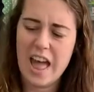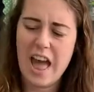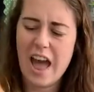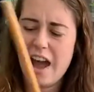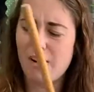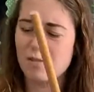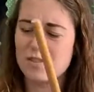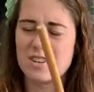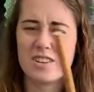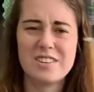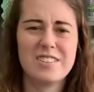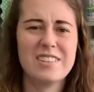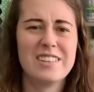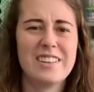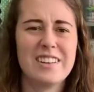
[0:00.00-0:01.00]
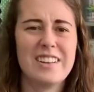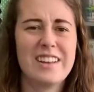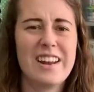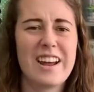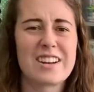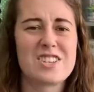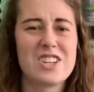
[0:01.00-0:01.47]
Ouch,
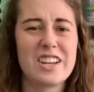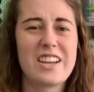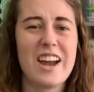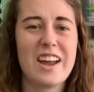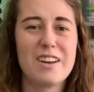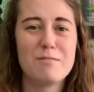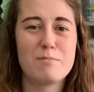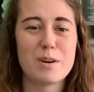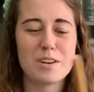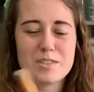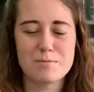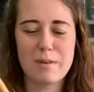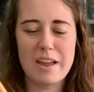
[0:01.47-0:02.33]
it actually kind of burns